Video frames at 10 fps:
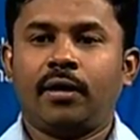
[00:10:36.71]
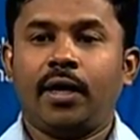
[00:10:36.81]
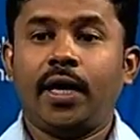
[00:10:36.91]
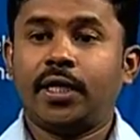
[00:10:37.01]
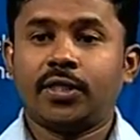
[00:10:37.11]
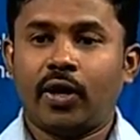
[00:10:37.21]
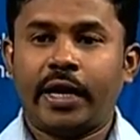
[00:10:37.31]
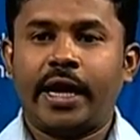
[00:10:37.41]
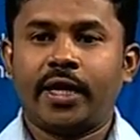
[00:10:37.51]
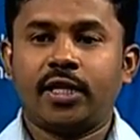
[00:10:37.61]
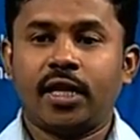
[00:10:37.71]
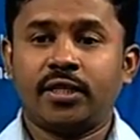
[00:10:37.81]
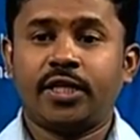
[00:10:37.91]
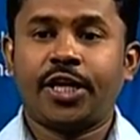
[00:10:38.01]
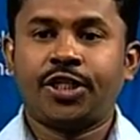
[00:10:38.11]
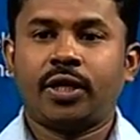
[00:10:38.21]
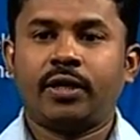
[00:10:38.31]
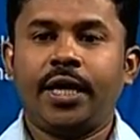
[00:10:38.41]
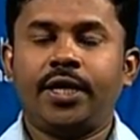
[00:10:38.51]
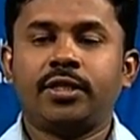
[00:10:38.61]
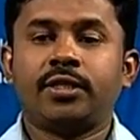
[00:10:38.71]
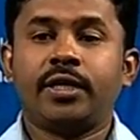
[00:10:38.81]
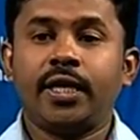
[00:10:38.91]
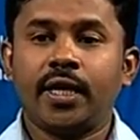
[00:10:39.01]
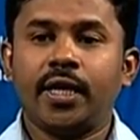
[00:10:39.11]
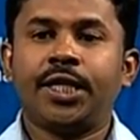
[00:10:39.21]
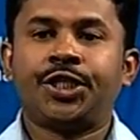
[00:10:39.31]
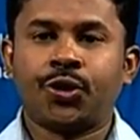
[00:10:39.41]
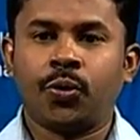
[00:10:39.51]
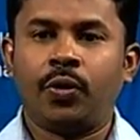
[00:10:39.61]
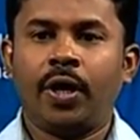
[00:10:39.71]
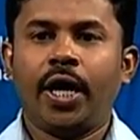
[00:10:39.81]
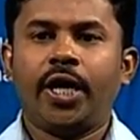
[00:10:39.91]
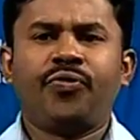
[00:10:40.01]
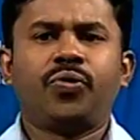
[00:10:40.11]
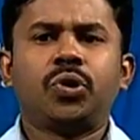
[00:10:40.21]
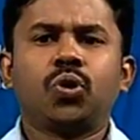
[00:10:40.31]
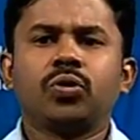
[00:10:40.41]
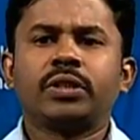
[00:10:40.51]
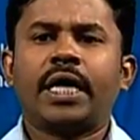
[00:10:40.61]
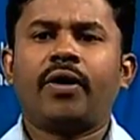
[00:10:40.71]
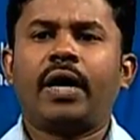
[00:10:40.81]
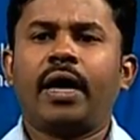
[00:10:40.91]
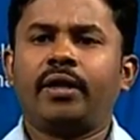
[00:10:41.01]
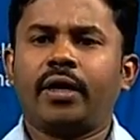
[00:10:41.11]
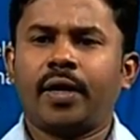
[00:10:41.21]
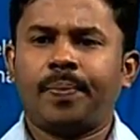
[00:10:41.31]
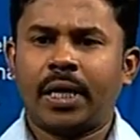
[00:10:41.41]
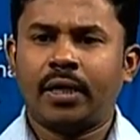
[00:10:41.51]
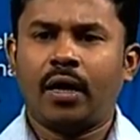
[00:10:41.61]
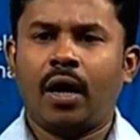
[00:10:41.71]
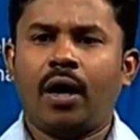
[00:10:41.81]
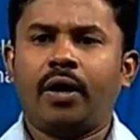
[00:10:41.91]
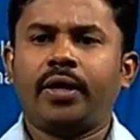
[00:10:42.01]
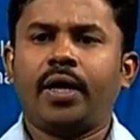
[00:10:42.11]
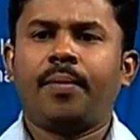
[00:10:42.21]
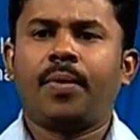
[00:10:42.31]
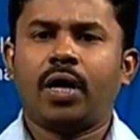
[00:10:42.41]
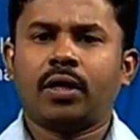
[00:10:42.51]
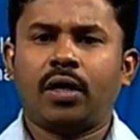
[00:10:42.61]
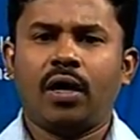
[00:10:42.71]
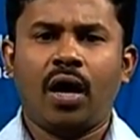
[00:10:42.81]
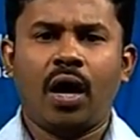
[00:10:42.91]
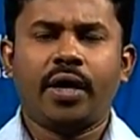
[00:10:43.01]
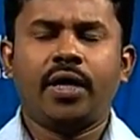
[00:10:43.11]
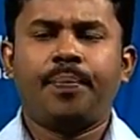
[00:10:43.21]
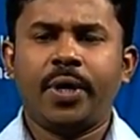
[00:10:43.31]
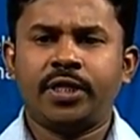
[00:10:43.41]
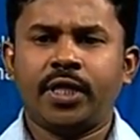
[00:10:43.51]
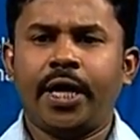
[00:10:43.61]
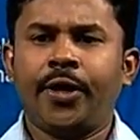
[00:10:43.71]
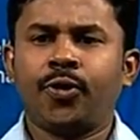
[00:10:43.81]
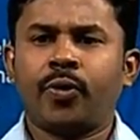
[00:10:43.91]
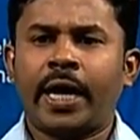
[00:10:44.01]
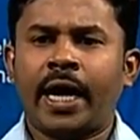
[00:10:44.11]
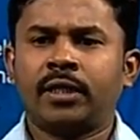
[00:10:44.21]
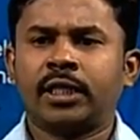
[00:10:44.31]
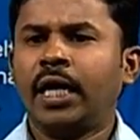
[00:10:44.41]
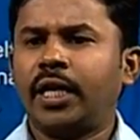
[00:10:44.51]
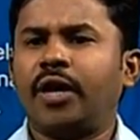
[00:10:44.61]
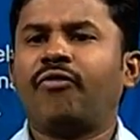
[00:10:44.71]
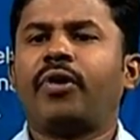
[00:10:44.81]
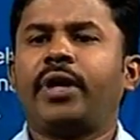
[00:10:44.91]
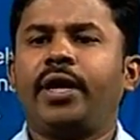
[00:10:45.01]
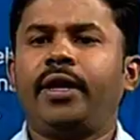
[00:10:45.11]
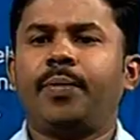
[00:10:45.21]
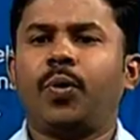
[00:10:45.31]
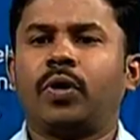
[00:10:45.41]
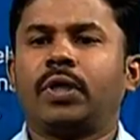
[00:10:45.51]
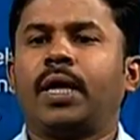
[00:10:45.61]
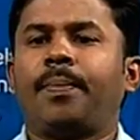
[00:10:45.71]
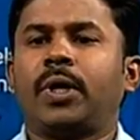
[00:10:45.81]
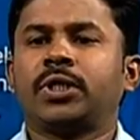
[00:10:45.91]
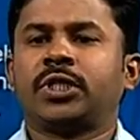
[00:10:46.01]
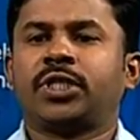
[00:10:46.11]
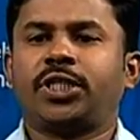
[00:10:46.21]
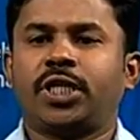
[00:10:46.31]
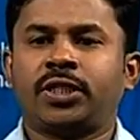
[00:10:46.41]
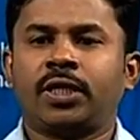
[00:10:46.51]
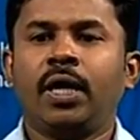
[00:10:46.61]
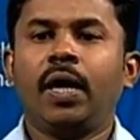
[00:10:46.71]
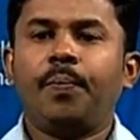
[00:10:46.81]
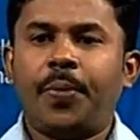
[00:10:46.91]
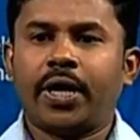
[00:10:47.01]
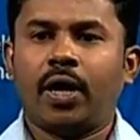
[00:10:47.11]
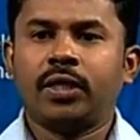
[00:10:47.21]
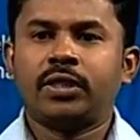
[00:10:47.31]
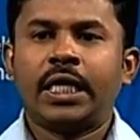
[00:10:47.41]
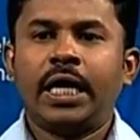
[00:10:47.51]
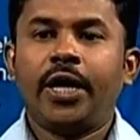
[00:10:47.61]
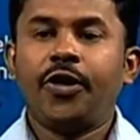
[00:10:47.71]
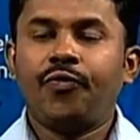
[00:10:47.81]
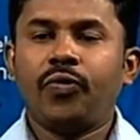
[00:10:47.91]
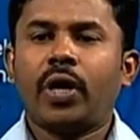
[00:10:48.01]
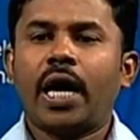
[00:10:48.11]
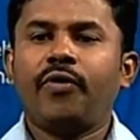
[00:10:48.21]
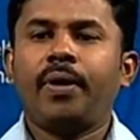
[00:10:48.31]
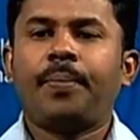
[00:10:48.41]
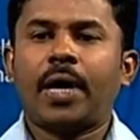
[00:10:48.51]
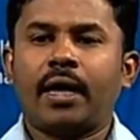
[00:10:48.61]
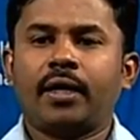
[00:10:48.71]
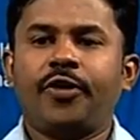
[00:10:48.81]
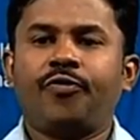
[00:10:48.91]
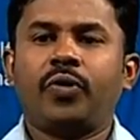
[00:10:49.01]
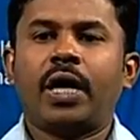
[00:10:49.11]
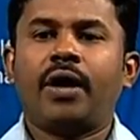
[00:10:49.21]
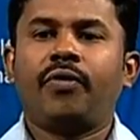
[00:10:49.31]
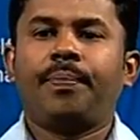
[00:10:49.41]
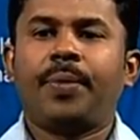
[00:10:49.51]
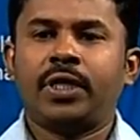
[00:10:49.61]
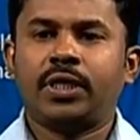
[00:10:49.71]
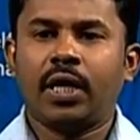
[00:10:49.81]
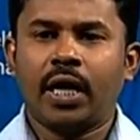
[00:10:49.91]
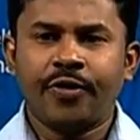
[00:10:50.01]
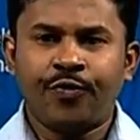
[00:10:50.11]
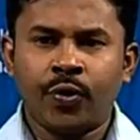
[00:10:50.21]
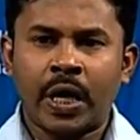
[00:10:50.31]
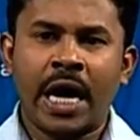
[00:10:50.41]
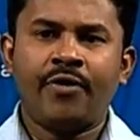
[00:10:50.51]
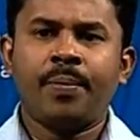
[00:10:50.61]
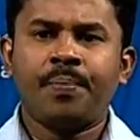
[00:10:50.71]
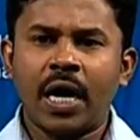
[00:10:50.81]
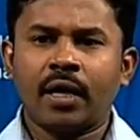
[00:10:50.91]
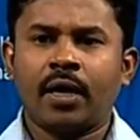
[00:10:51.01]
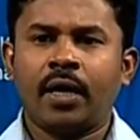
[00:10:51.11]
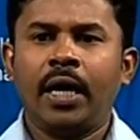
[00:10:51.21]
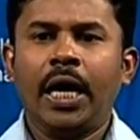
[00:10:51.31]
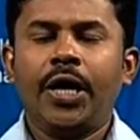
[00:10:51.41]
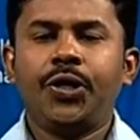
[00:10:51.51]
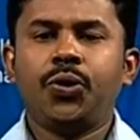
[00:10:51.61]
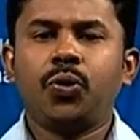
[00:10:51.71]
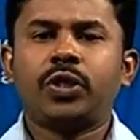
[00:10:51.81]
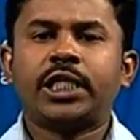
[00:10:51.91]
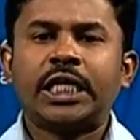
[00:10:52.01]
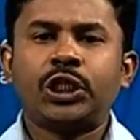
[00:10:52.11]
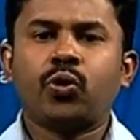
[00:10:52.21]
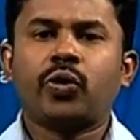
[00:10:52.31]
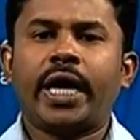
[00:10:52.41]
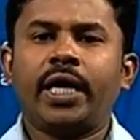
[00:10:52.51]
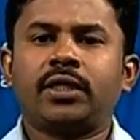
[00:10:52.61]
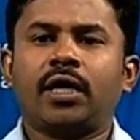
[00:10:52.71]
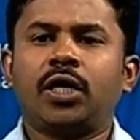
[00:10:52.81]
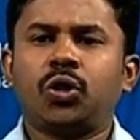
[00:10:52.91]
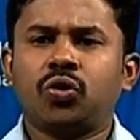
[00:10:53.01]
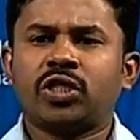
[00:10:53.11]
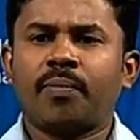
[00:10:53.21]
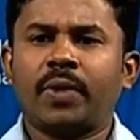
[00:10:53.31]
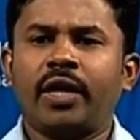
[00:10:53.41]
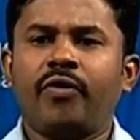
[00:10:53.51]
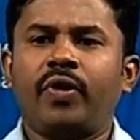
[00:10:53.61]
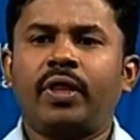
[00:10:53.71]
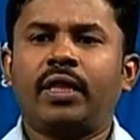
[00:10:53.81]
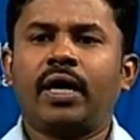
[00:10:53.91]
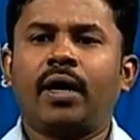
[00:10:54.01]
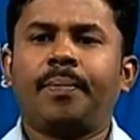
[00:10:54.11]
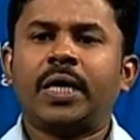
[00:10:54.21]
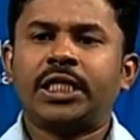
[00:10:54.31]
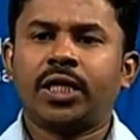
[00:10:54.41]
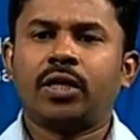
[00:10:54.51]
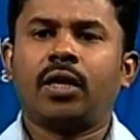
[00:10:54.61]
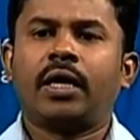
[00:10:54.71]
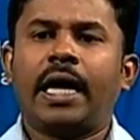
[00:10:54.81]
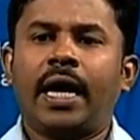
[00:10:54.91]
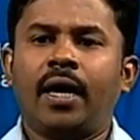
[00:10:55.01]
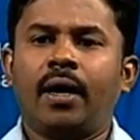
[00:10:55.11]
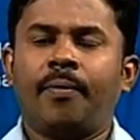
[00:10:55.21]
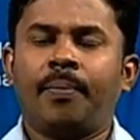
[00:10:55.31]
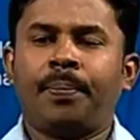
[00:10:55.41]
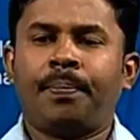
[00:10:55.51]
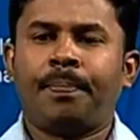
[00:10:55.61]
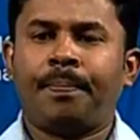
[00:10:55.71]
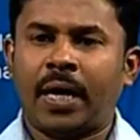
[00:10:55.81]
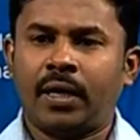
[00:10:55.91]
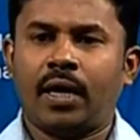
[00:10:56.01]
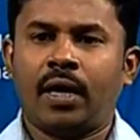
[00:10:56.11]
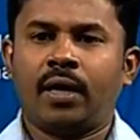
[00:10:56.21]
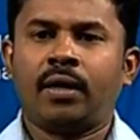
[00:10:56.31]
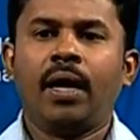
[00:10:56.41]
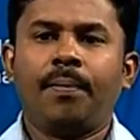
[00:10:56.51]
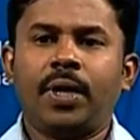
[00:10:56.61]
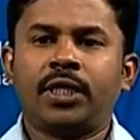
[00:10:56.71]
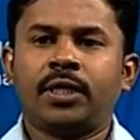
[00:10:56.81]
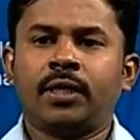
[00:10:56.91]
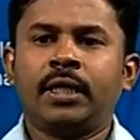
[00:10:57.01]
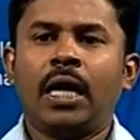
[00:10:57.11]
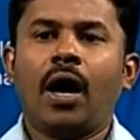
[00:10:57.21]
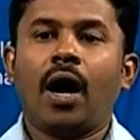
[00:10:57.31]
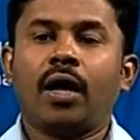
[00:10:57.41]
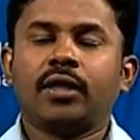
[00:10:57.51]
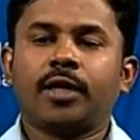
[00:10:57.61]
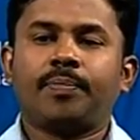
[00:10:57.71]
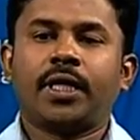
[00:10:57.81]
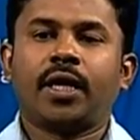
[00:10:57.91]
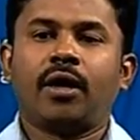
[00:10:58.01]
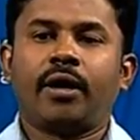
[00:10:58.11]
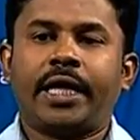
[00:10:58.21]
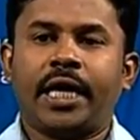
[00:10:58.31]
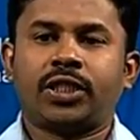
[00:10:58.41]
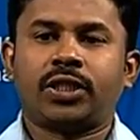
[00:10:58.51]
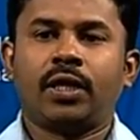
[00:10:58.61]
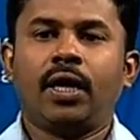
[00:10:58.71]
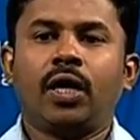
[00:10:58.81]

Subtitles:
It is not an exaggeration, it is really true. If you do not have either a pen or a marker or a pencil in your hand, never read a book, the person suggests. Because if you have a pen, if you have a pencil, or if you have a marker, you tend to write or do something with the particular pen or pencil on that particular text.